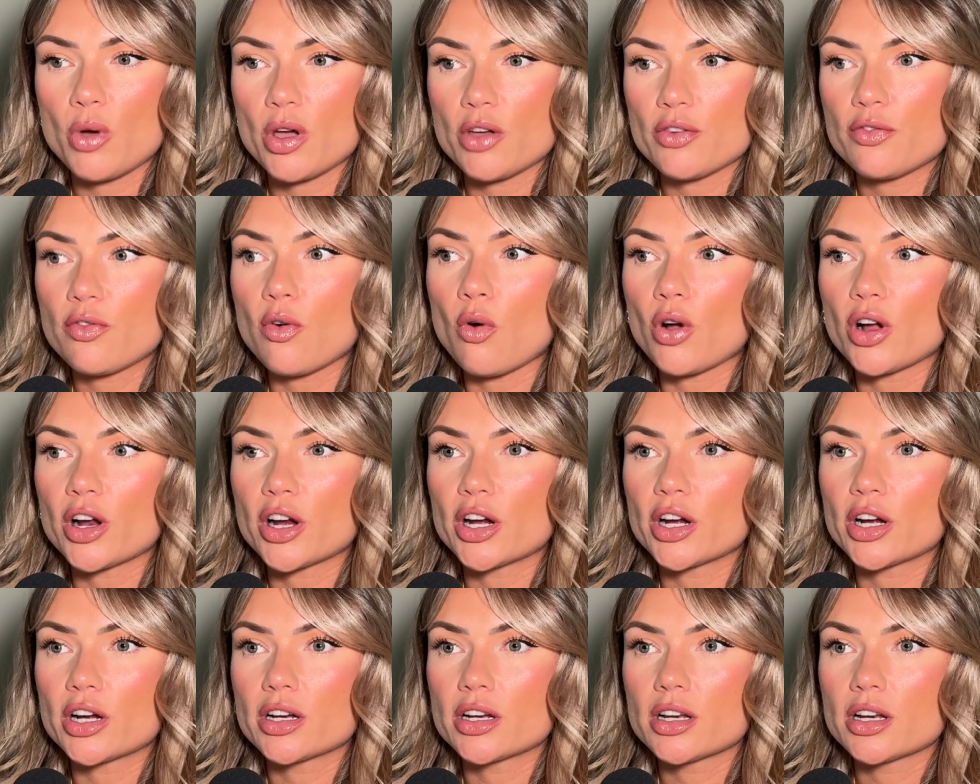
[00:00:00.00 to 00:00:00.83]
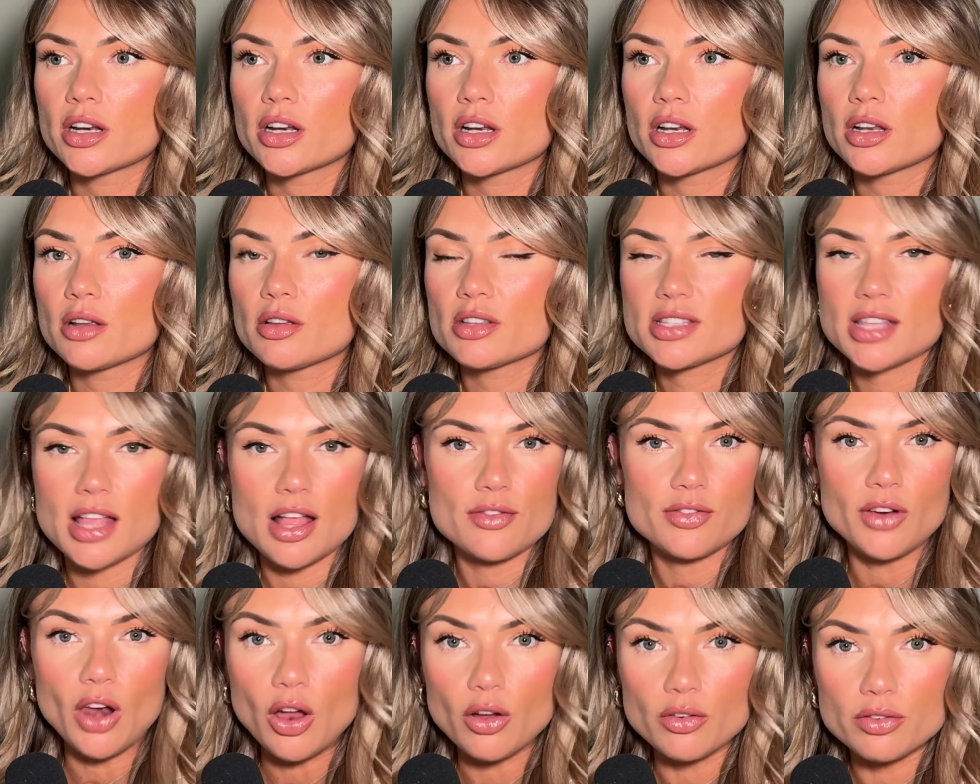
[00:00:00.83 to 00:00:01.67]
for
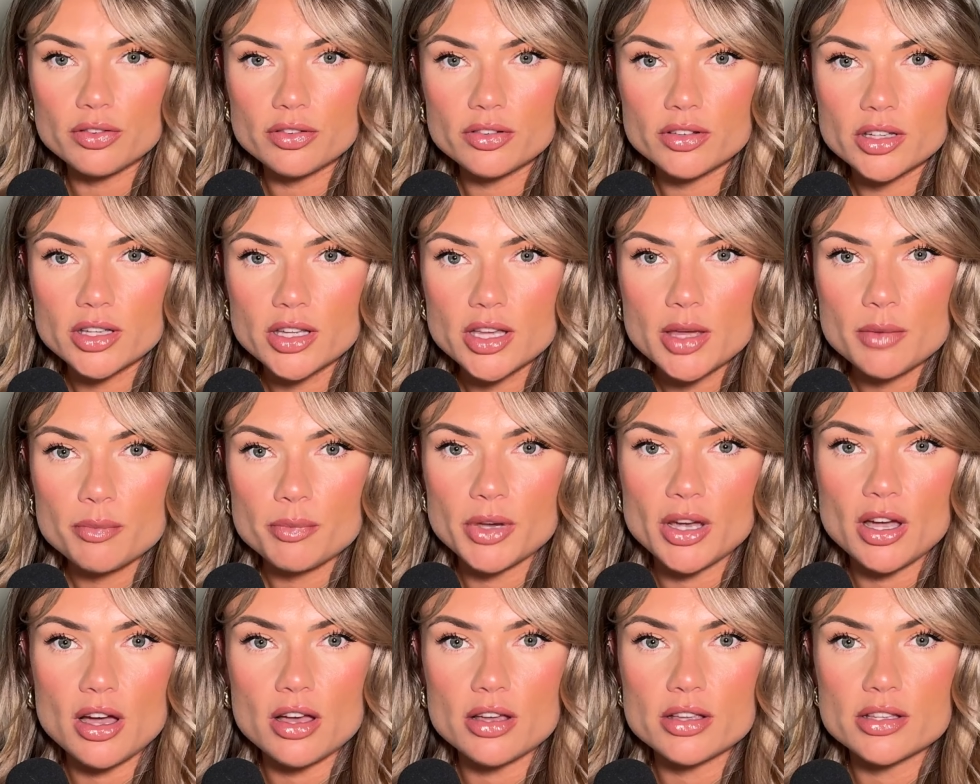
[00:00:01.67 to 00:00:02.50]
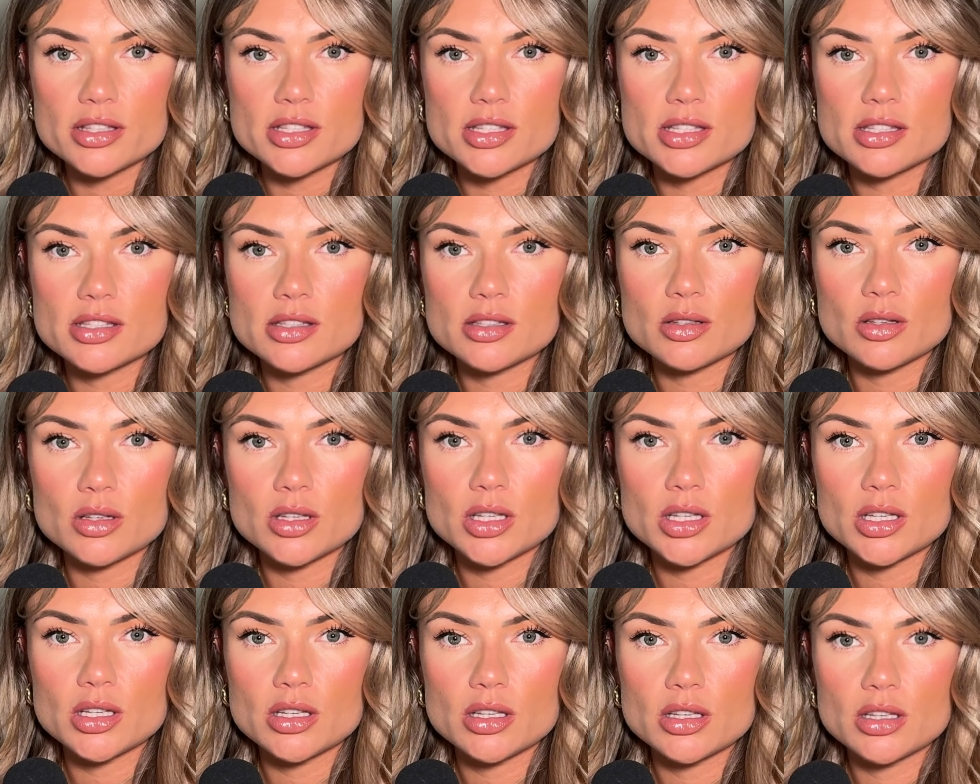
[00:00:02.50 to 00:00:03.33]
self-love, because
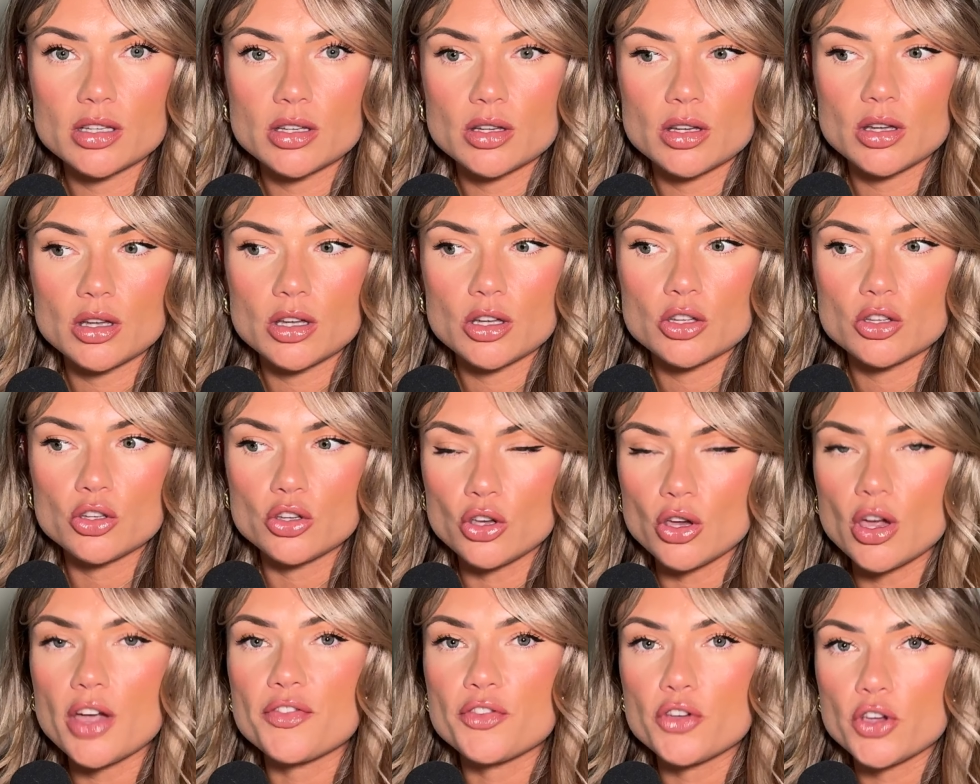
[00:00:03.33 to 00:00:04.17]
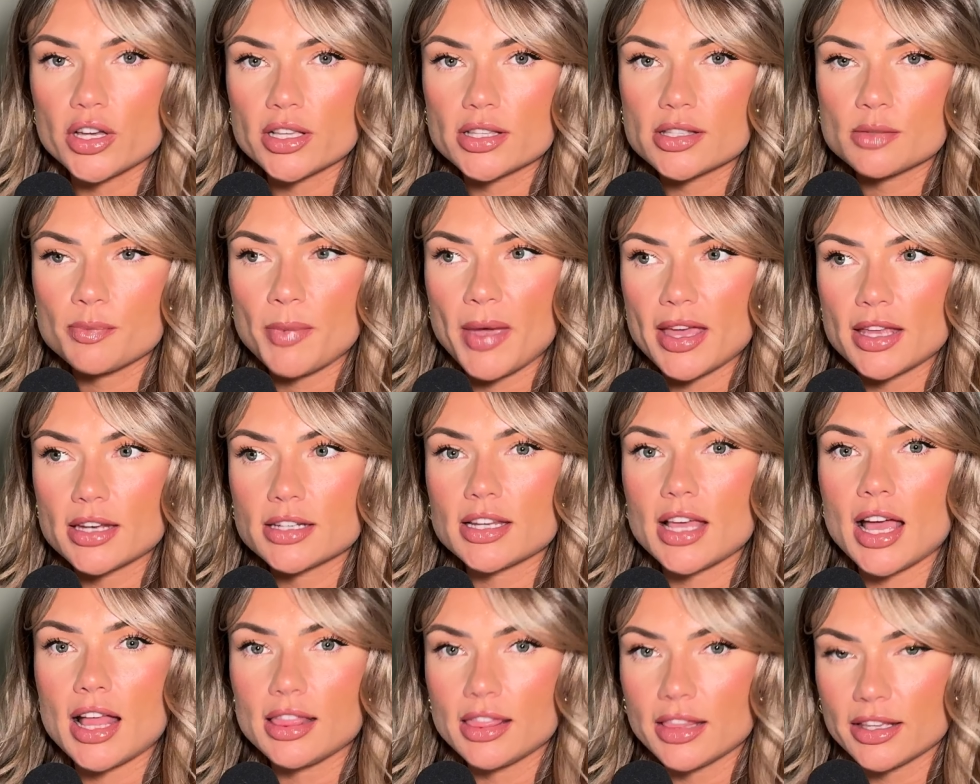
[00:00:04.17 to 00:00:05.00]
if you can
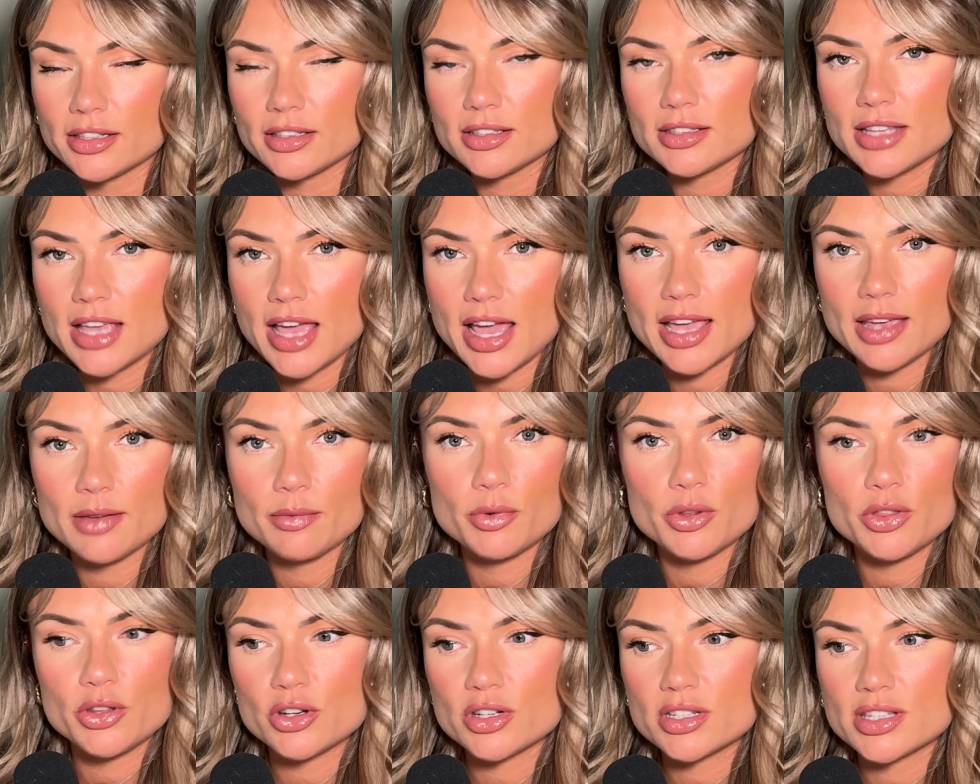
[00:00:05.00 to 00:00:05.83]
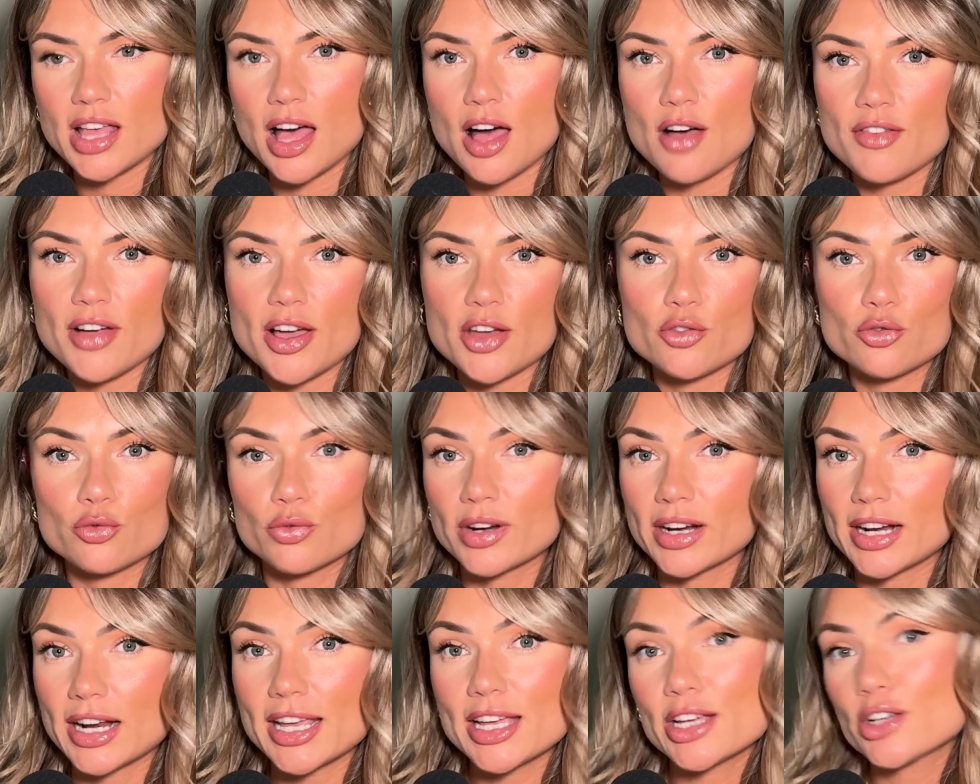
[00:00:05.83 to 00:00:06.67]
spend a little time with yourself and
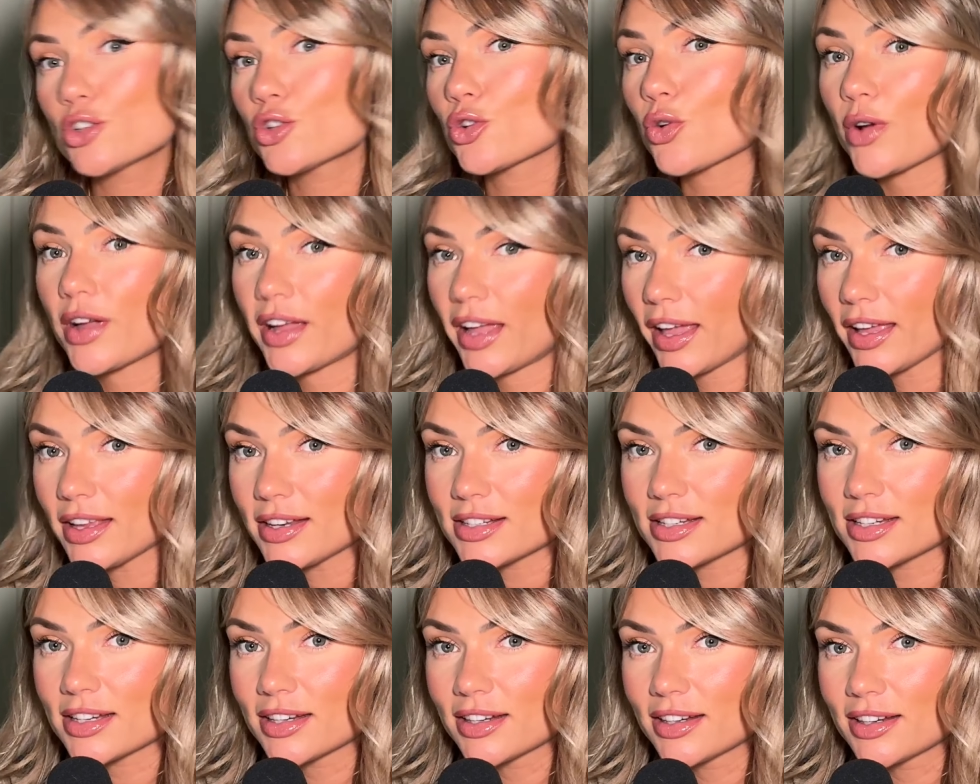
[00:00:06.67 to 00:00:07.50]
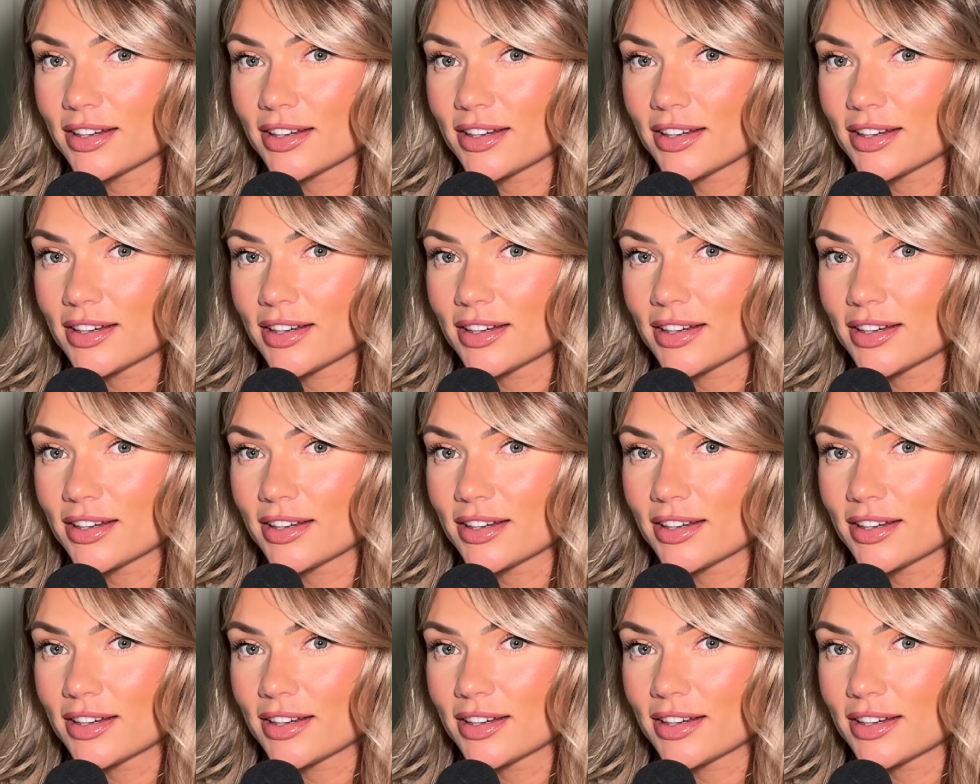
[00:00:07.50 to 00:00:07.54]
really enjoy it